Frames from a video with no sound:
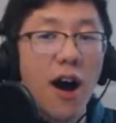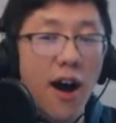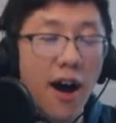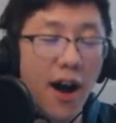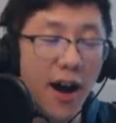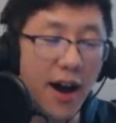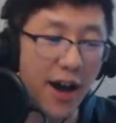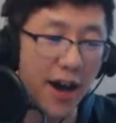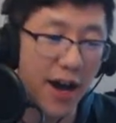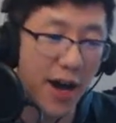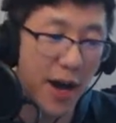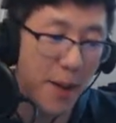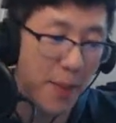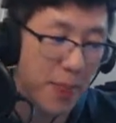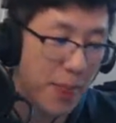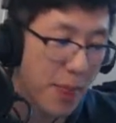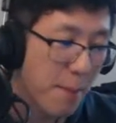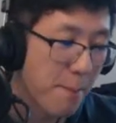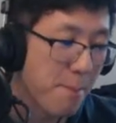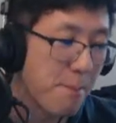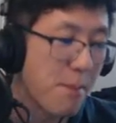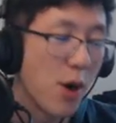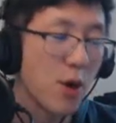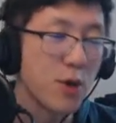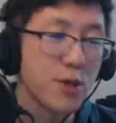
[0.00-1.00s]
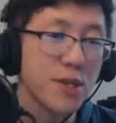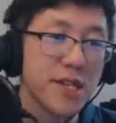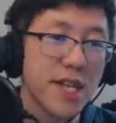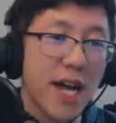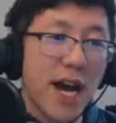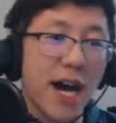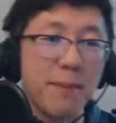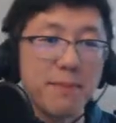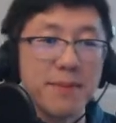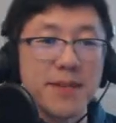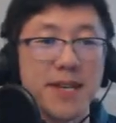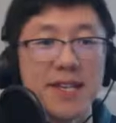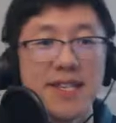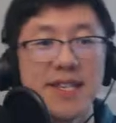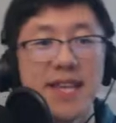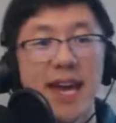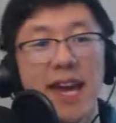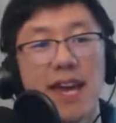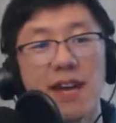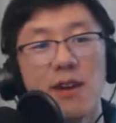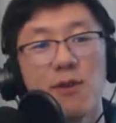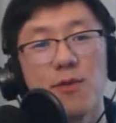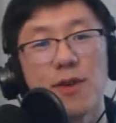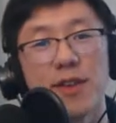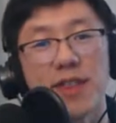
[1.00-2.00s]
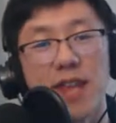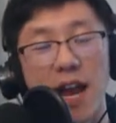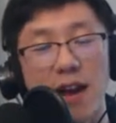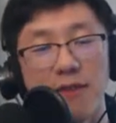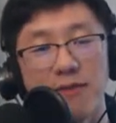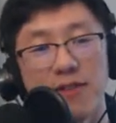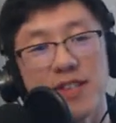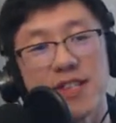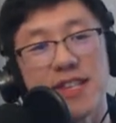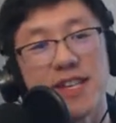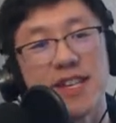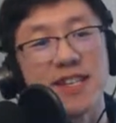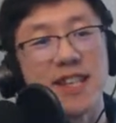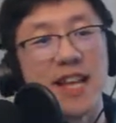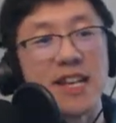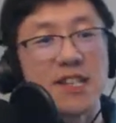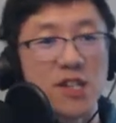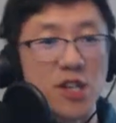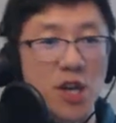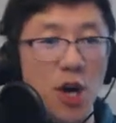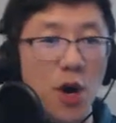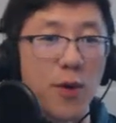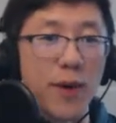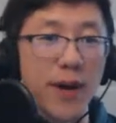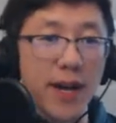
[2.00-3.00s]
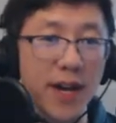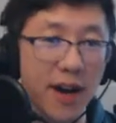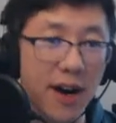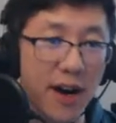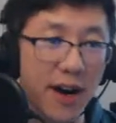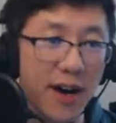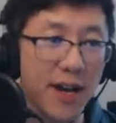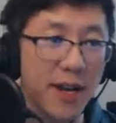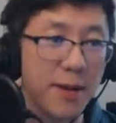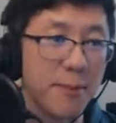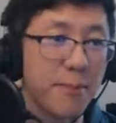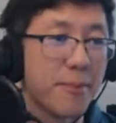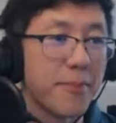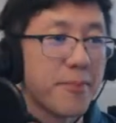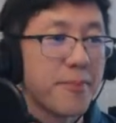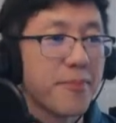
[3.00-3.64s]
the most up to date with everything that's going on.